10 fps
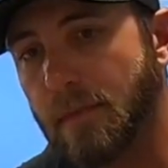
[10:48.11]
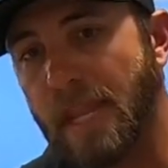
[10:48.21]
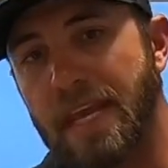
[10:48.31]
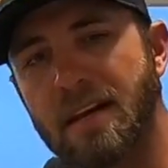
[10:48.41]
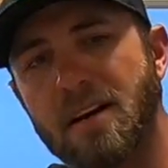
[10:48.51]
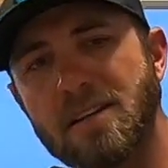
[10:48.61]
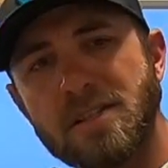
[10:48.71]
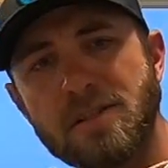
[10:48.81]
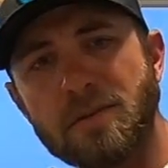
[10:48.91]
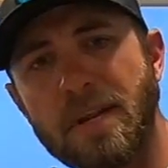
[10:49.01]
He calls
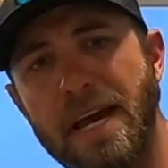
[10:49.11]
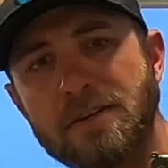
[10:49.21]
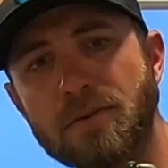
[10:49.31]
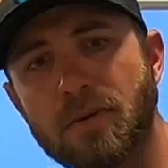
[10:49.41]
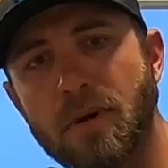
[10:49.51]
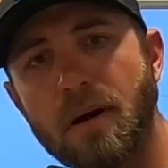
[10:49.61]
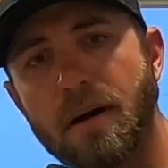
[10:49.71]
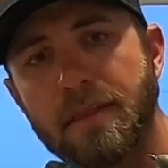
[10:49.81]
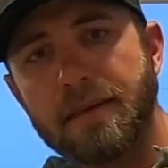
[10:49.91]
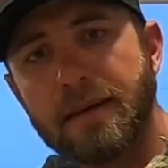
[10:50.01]
this one Natural
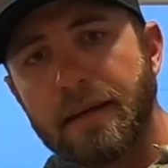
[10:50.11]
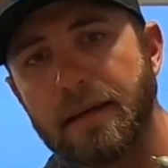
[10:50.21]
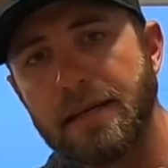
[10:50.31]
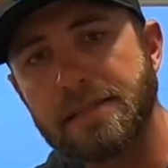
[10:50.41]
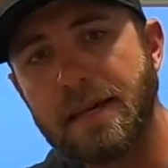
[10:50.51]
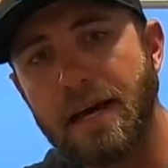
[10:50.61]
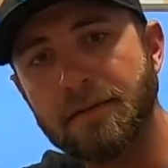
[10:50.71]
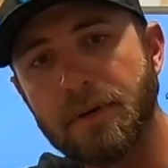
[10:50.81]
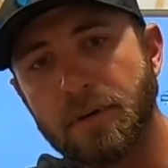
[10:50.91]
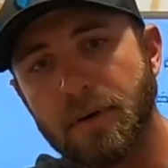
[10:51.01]
Craw, I think. It's kind
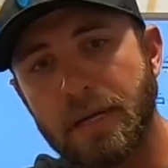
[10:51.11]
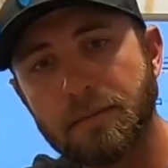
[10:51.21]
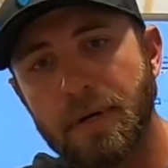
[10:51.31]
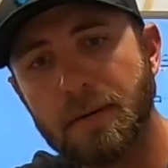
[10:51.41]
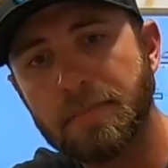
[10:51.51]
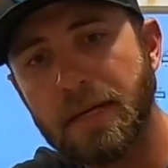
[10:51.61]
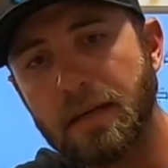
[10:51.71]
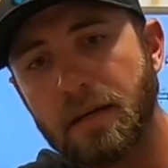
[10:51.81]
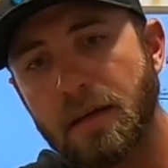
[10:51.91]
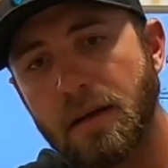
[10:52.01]
of a green
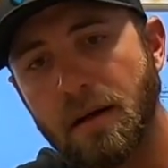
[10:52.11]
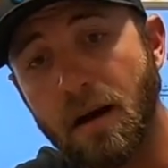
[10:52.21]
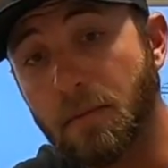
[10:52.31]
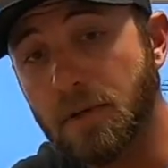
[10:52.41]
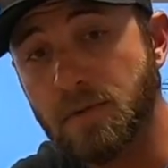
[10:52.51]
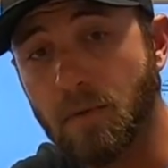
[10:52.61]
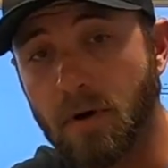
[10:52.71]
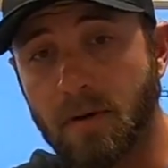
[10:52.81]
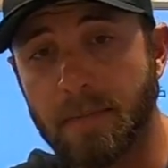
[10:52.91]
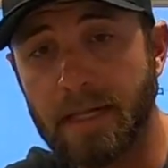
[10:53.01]
pumpkin, almost
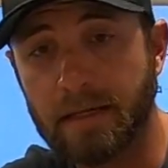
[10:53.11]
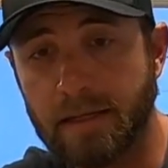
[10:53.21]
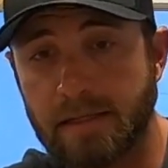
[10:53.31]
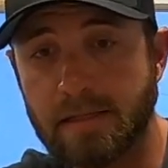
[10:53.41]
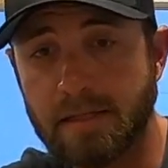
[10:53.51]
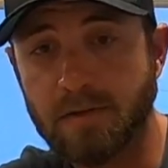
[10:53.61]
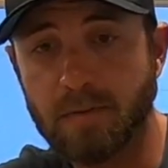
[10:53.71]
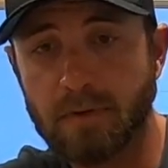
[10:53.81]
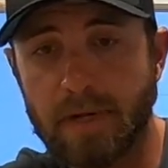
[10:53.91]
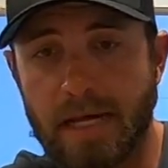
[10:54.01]
watermelon. It's a
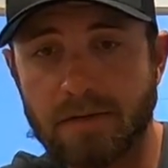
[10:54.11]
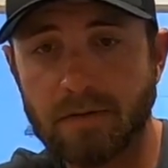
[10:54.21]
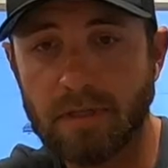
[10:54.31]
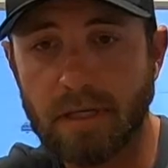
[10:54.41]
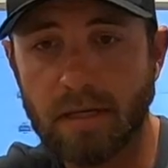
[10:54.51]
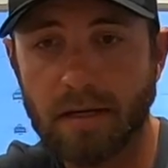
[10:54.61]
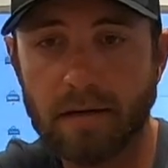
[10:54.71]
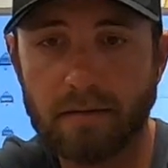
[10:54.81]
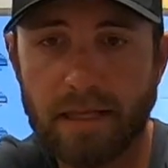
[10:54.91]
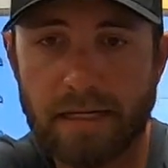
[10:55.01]
real natural looking
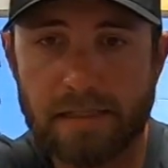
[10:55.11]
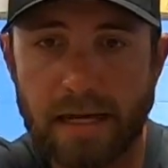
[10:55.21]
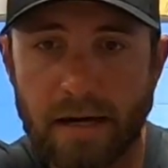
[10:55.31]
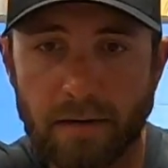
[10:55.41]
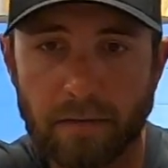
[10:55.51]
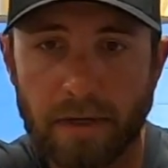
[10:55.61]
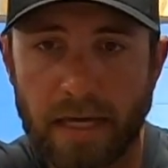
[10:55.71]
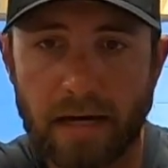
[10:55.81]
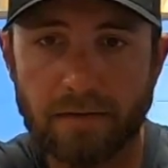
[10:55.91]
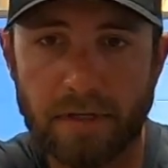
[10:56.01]
color. Then it's got a
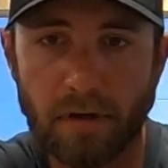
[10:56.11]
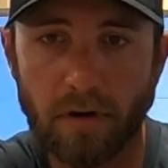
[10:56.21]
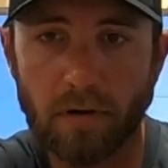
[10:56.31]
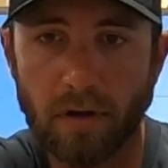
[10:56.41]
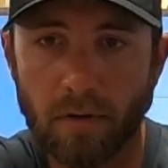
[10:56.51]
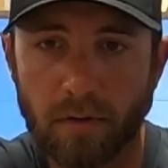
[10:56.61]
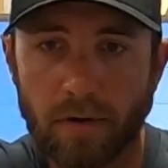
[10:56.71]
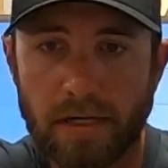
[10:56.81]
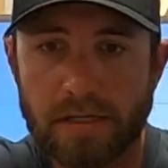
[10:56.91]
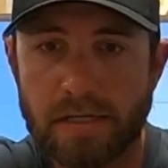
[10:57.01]
kind of a dull
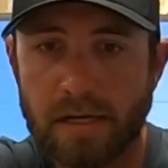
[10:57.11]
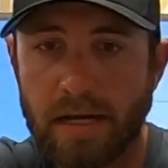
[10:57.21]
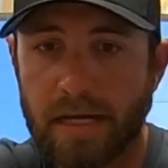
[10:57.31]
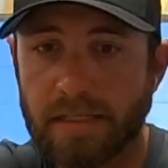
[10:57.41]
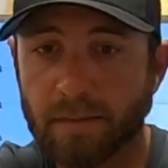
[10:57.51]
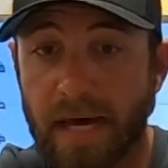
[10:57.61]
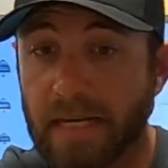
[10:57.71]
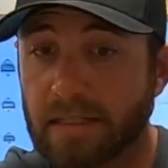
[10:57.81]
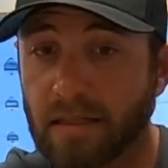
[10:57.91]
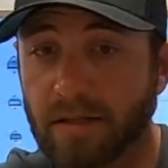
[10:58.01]
orange. It's about
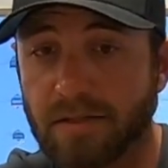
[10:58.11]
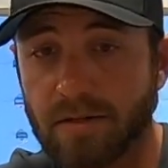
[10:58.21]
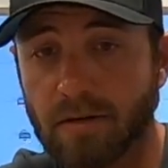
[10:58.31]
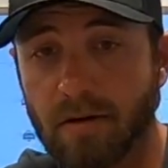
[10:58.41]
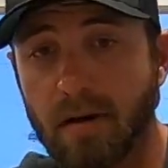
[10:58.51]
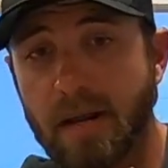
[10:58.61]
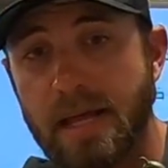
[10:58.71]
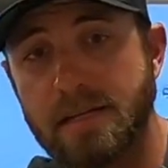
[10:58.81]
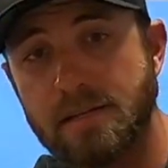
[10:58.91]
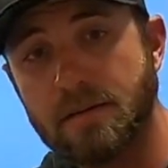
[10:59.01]
as close to a
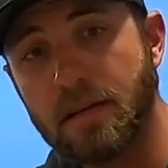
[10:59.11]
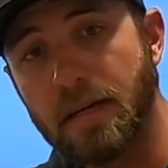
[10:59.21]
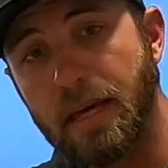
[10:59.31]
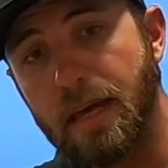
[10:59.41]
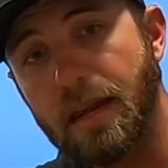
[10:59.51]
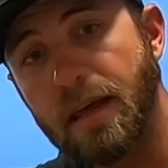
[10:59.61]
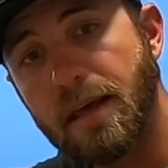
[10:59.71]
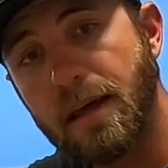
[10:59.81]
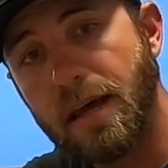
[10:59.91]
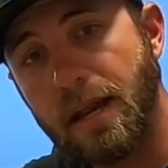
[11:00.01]
crawdad as you can get.
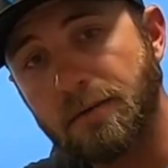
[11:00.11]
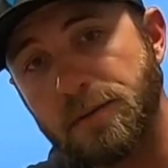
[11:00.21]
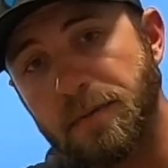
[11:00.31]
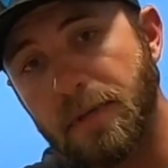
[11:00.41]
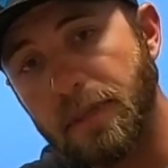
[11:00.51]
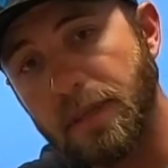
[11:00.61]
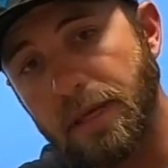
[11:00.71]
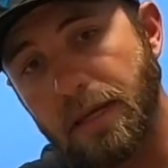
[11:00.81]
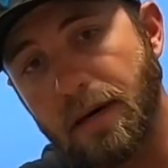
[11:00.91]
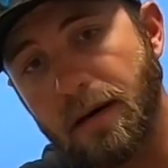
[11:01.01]
And I was putting
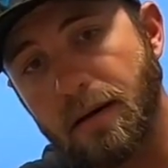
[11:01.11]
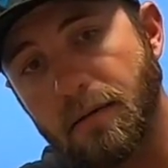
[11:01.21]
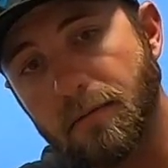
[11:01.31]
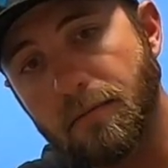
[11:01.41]
the